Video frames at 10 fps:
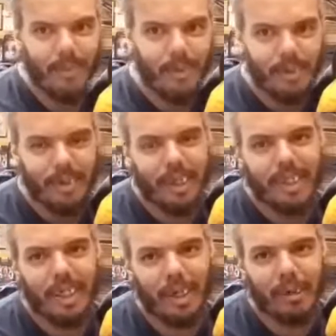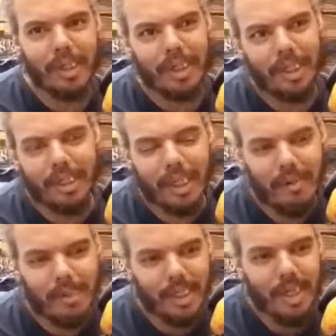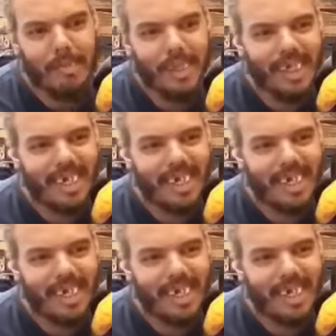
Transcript: Oh, that's not a question. That's kind of a statement.